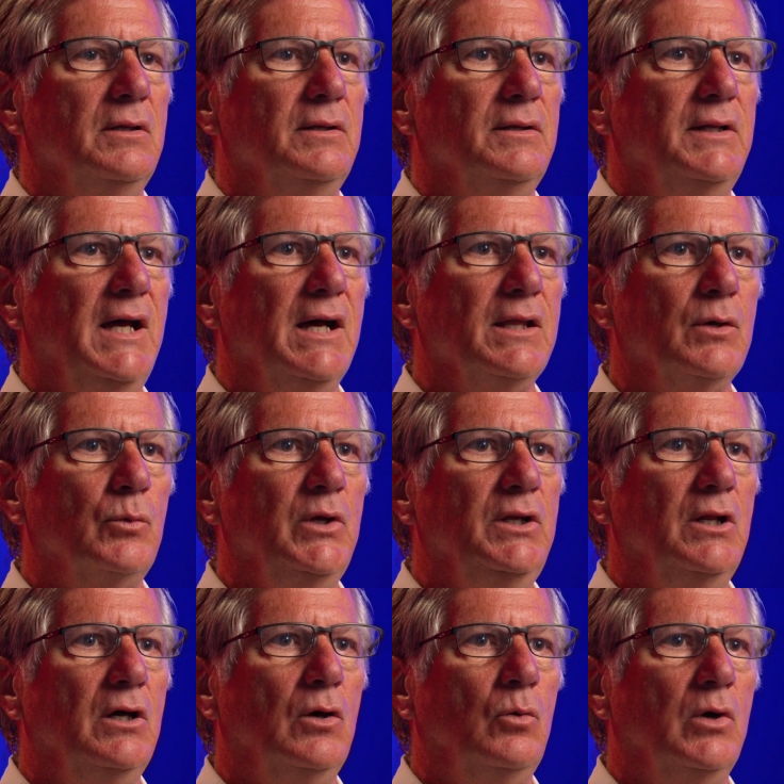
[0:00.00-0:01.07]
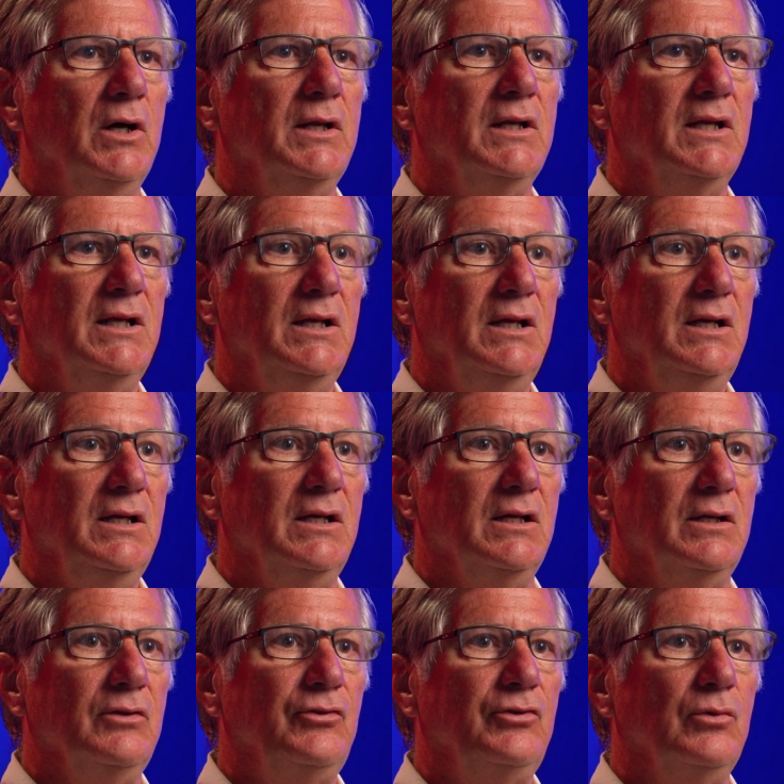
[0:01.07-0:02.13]
Now that we know what it
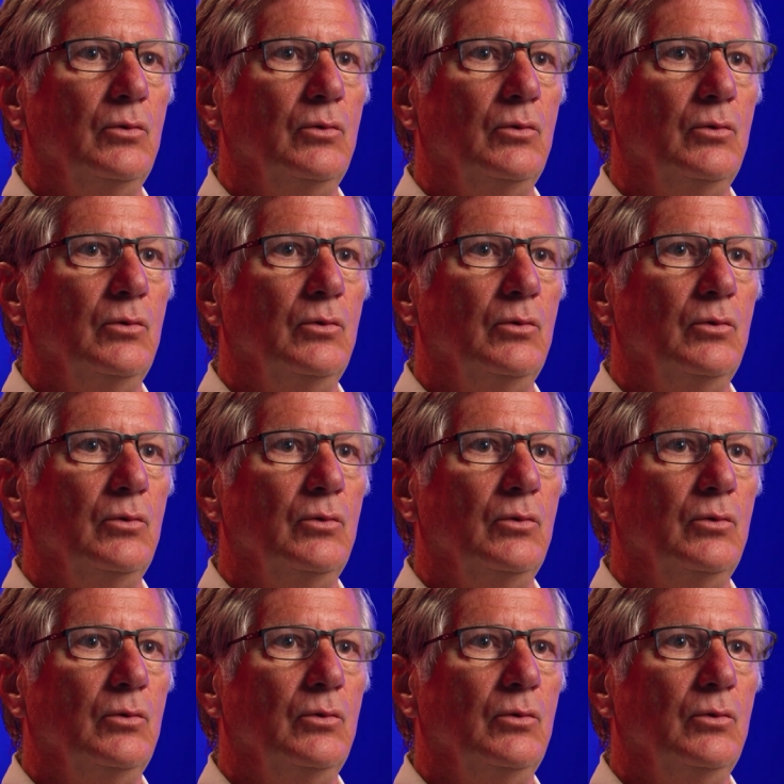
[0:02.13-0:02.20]
is,